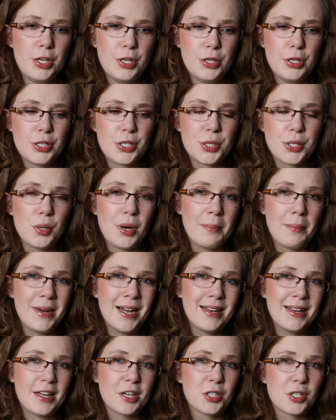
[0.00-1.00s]
So I
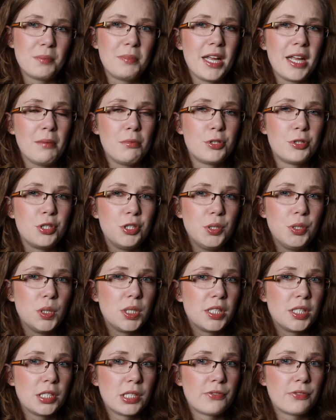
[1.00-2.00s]
might actually be able to use
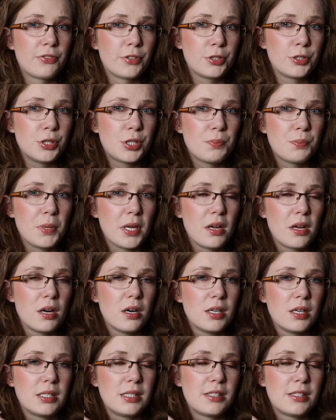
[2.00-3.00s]
this first
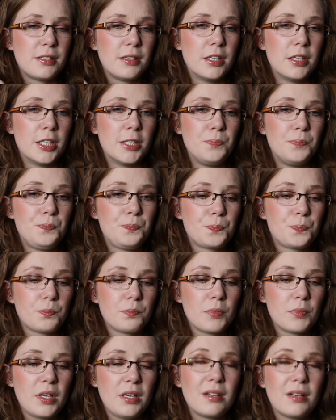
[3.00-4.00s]
because the
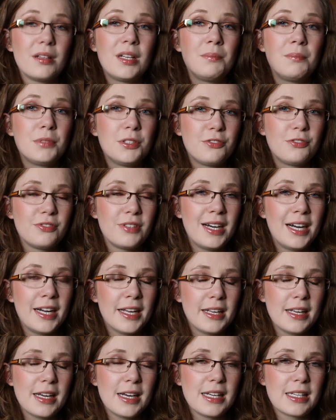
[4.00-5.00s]

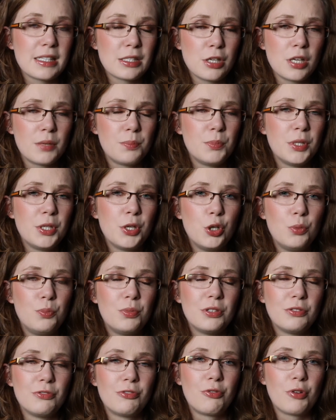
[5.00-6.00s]
Clumpify has not been
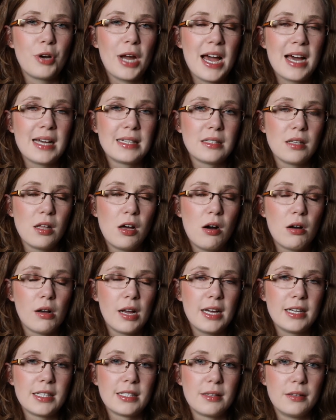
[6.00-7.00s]
open for as long
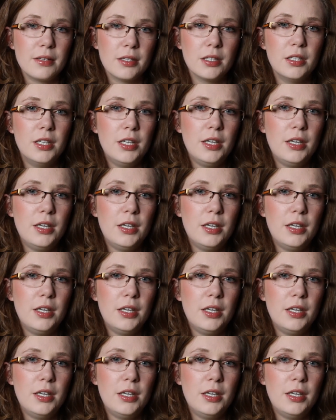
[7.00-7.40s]
as the